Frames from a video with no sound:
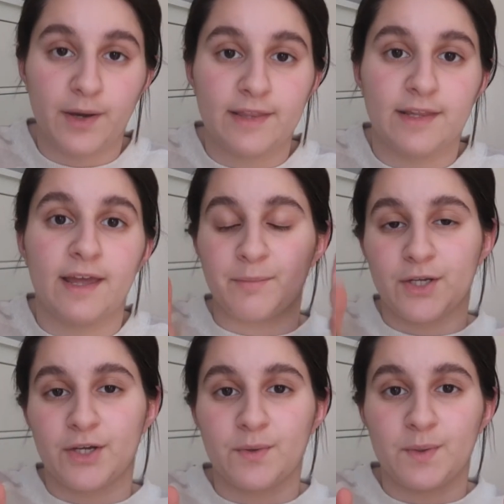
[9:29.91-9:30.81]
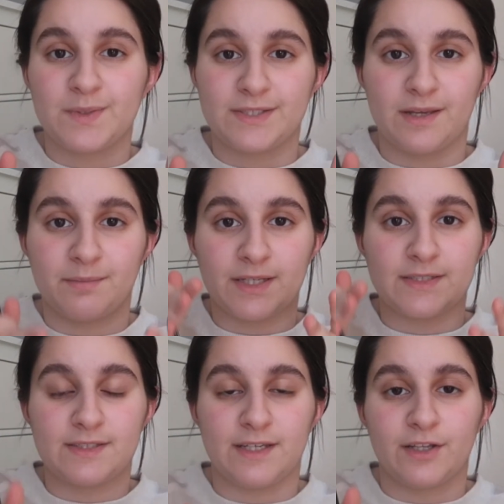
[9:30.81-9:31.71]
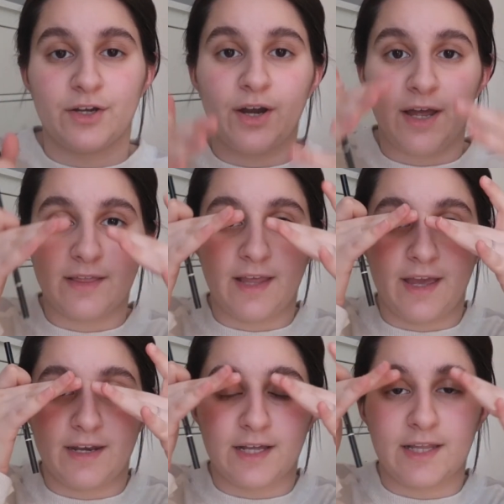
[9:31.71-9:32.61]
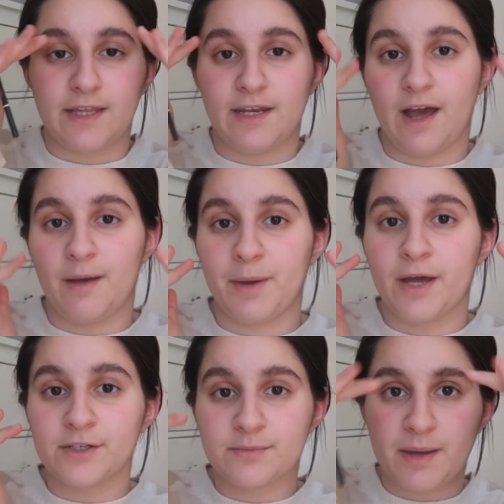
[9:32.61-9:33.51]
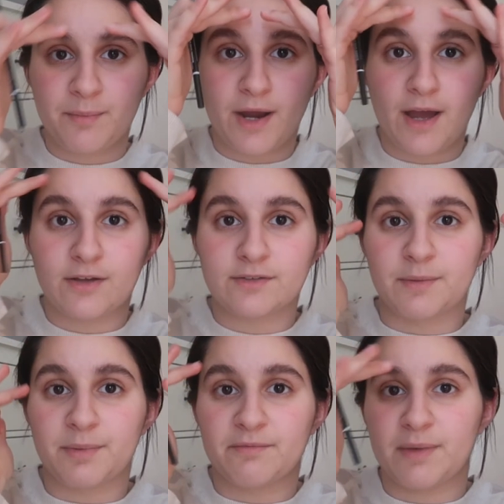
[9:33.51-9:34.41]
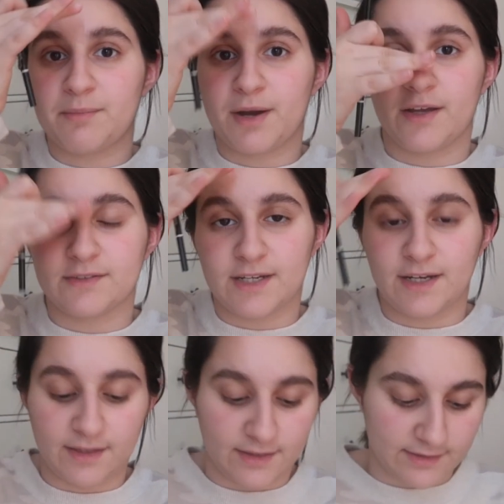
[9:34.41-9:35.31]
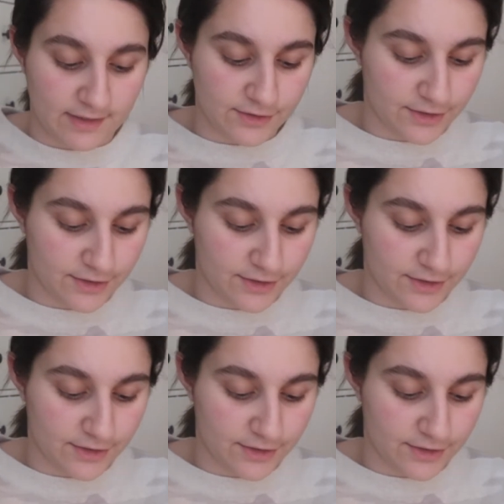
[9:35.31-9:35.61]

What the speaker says: And then I'm going to go in with some concealer and then clean up under my brows, above my brows, and in the center.